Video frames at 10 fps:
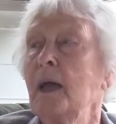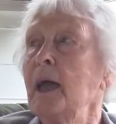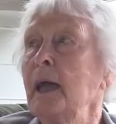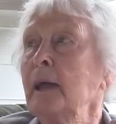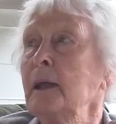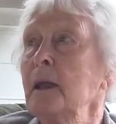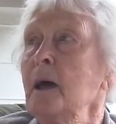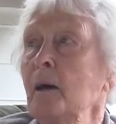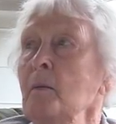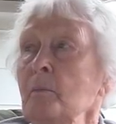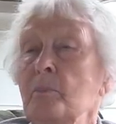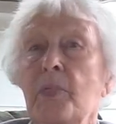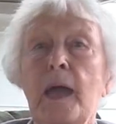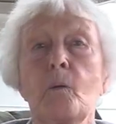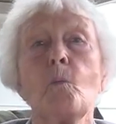And
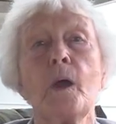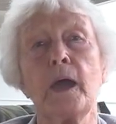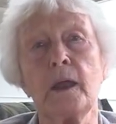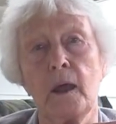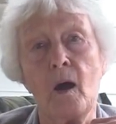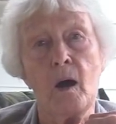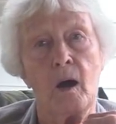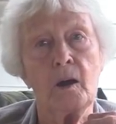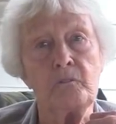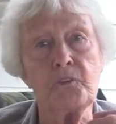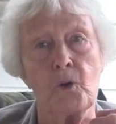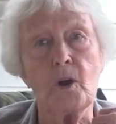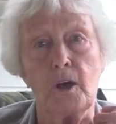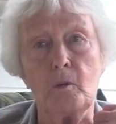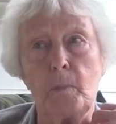that went on for
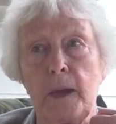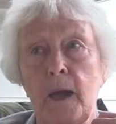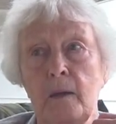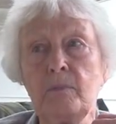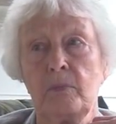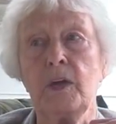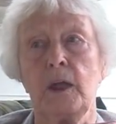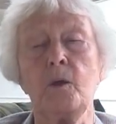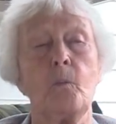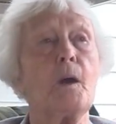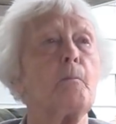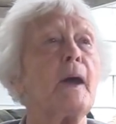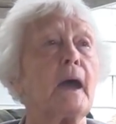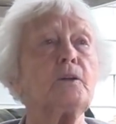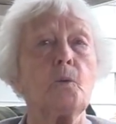a little bit, and then he went
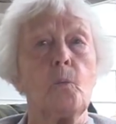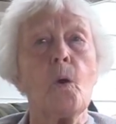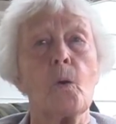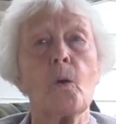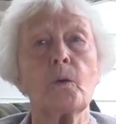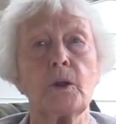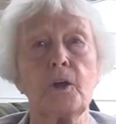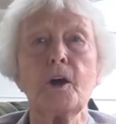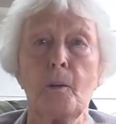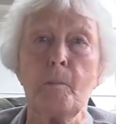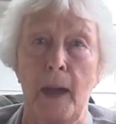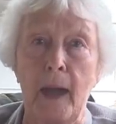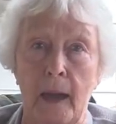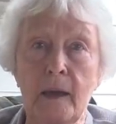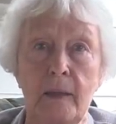back to work and come
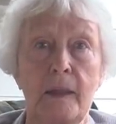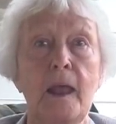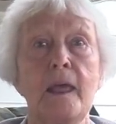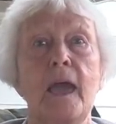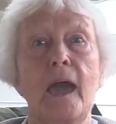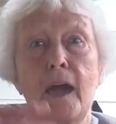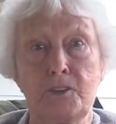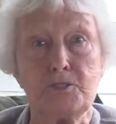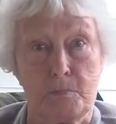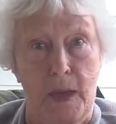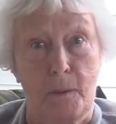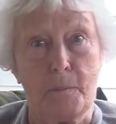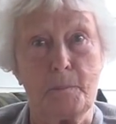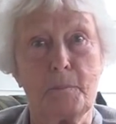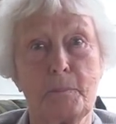back, and then he asked me
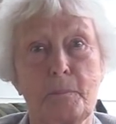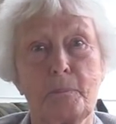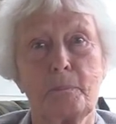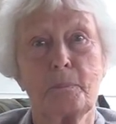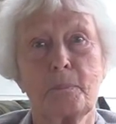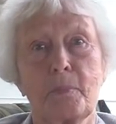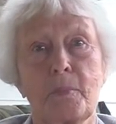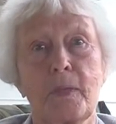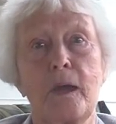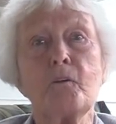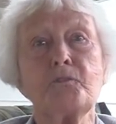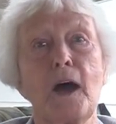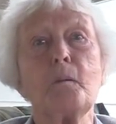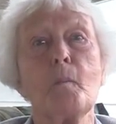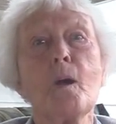if I'd